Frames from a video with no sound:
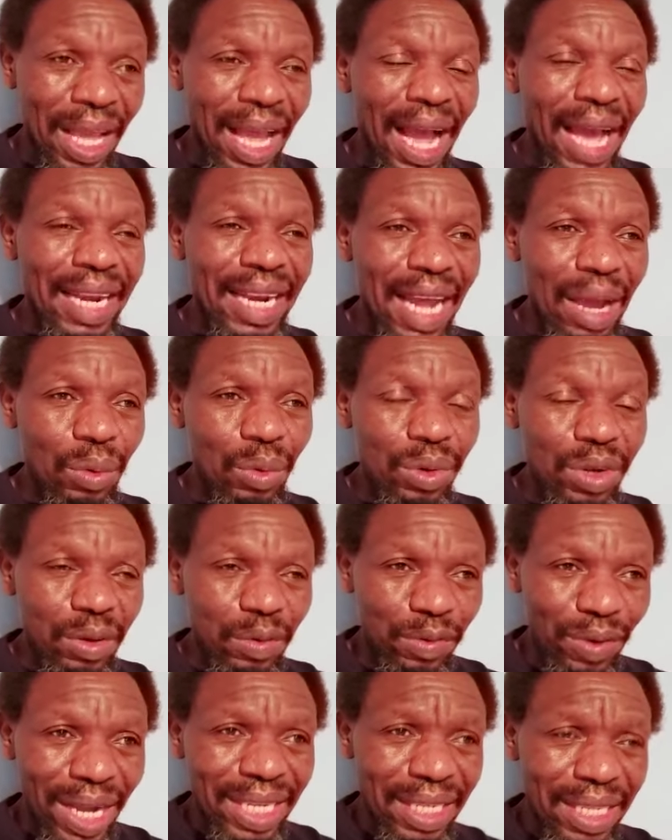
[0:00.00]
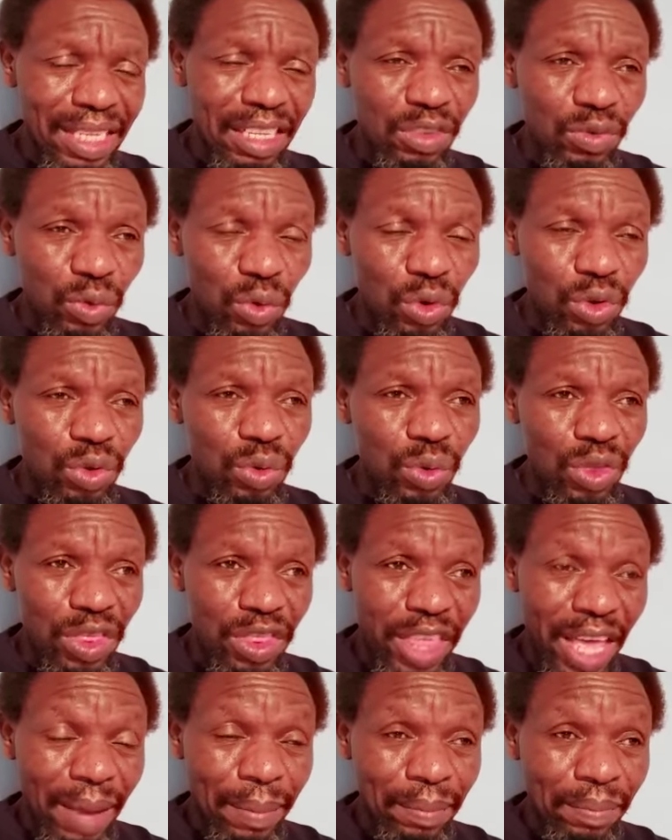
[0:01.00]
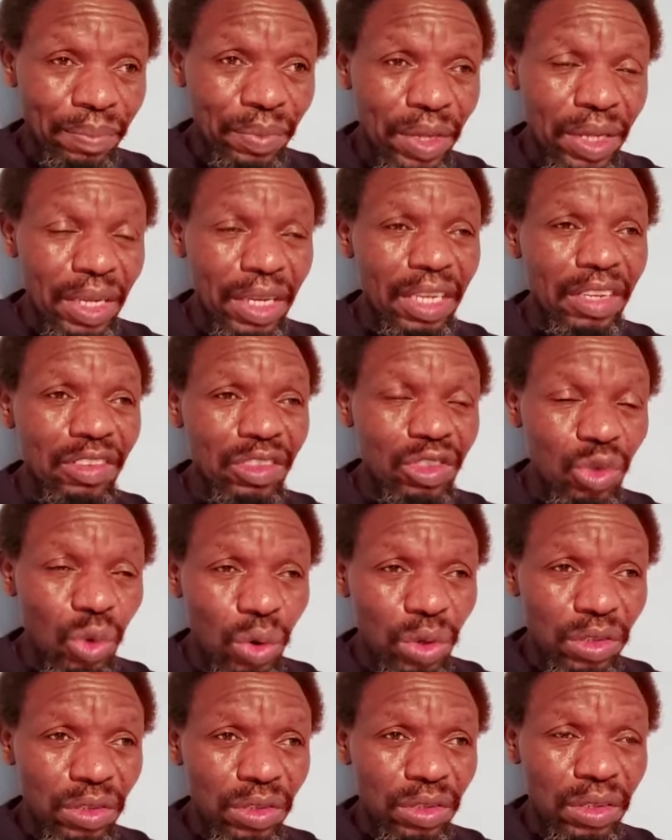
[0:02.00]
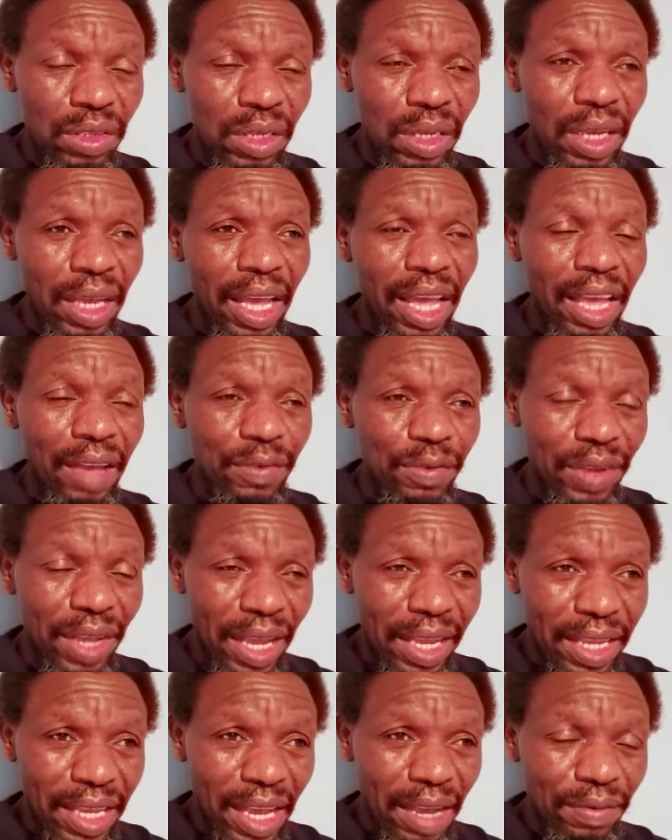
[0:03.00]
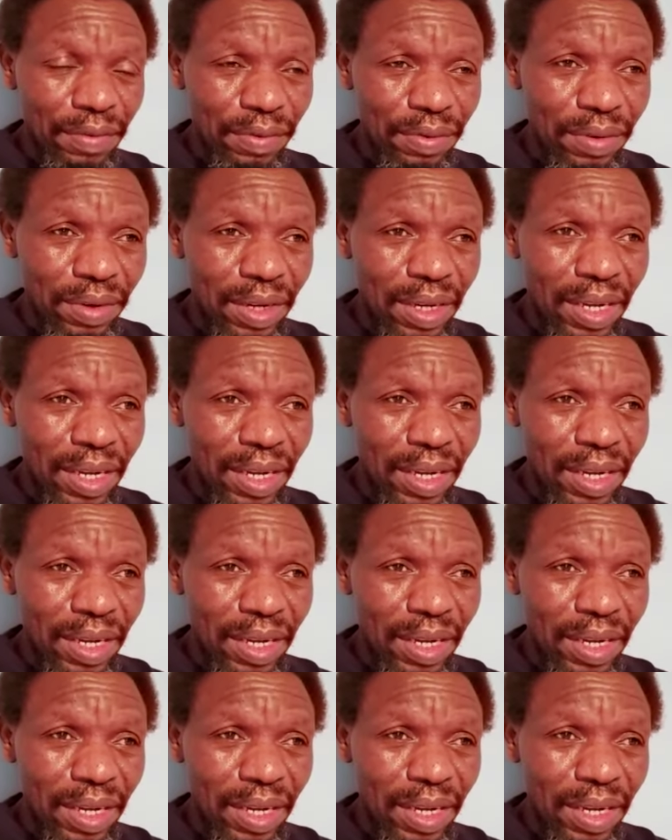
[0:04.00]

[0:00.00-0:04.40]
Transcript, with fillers: And I will define this for you. Them is those FKF